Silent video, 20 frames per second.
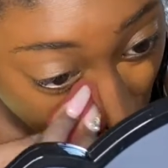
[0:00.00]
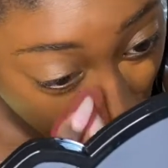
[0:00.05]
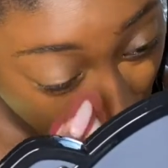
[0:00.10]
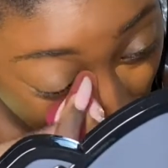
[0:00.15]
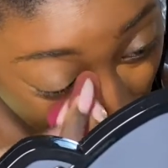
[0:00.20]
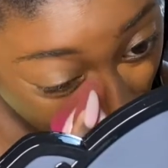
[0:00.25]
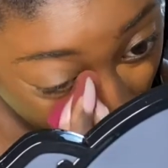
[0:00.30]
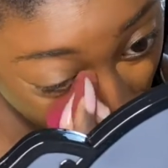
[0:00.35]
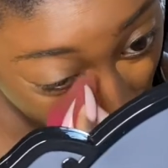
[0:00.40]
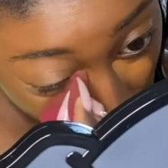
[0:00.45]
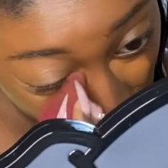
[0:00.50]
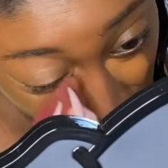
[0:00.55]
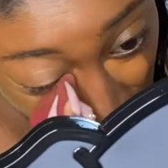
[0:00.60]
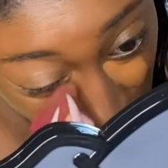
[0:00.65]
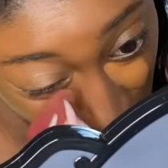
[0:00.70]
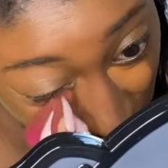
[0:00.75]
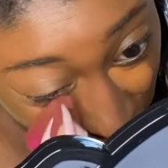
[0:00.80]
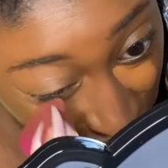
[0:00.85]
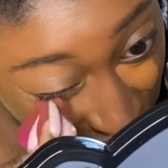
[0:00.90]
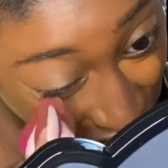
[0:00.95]
And I always
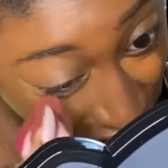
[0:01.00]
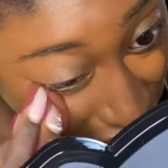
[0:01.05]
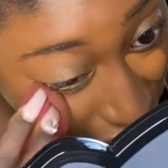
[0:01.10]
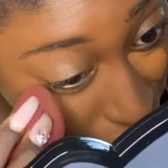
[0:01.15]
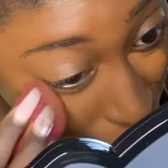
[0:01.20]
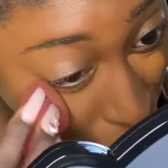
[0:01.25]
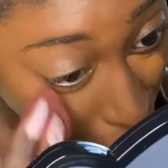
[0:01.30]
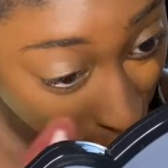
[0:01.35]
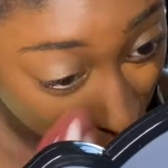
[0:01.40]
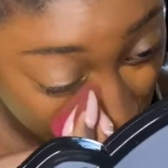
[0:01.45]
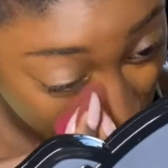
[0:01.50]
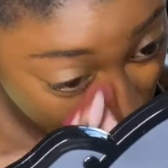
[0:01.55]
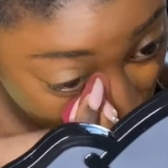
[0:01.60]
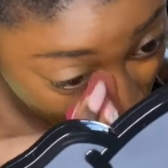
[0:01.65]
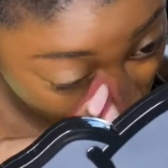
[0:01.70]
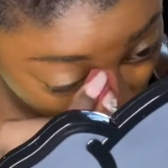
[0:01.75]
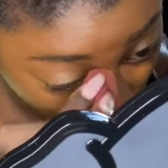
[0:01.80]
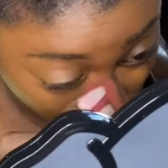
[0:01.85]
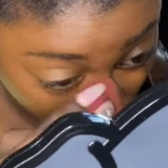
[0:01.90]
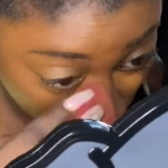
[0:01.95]
take my
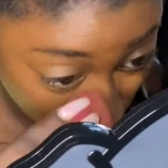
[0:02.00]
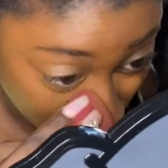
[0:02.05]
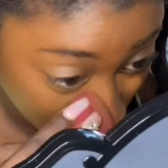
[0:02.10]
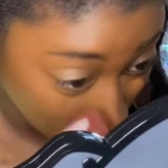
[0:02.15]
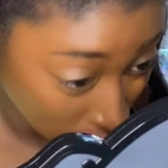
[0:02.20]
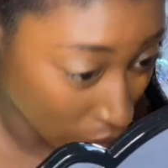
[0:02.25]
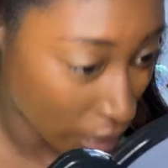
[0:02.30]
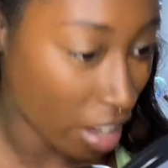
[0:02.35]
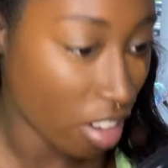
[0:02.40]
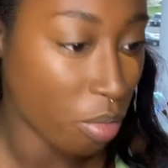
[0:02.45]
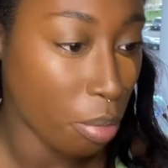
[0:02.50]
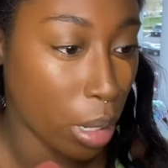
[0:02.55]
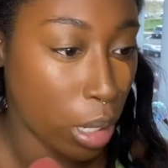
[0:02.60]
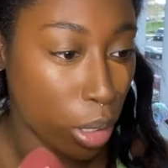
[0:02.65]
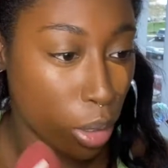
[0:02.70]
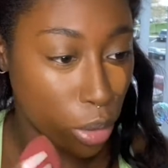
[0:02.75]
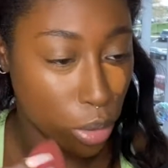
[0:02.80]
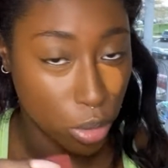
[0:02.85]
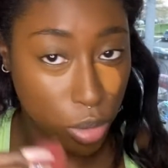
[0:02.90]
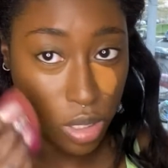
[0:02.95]
concealer onto the side of my
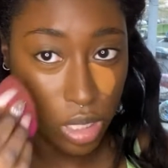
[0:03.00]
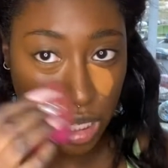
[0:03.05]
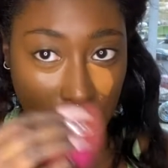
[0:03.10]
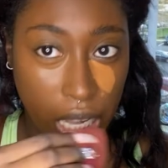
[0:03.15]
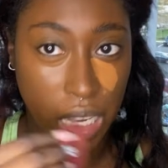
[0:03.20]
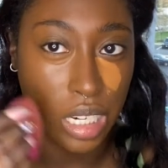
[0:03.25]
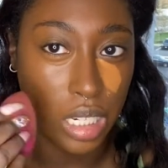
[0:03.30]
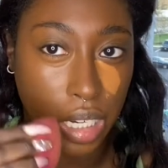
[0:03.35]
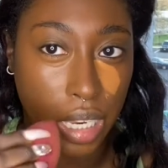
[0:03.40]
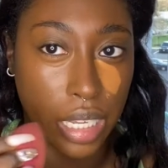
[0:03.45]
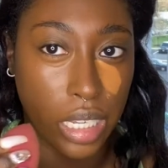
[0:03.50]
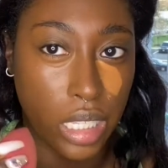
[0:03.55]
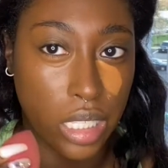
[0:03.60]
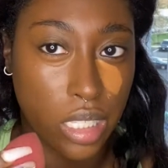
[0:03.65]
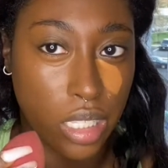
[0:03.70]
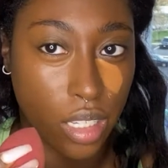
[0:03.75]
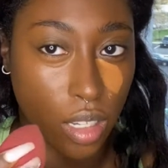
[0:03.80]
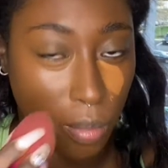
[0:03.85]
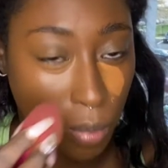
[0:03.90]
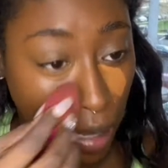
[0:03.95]
nose to kind of like
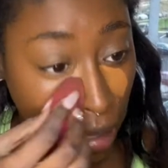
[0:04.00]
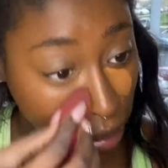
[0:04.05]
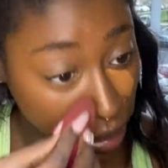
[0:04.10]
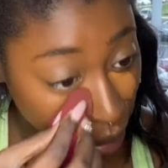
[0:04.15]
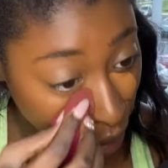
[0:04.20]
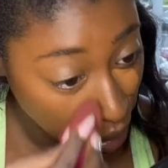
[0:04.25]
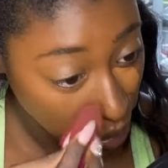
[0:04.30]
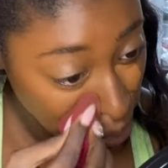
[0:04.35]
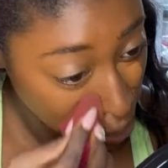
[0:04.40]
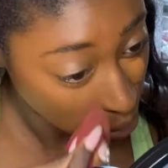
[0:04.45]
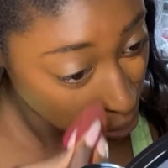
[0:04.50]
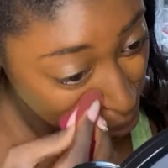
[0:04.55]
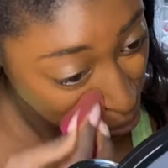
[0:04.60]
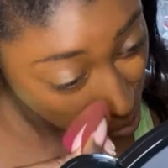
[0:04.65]
conceal my glasses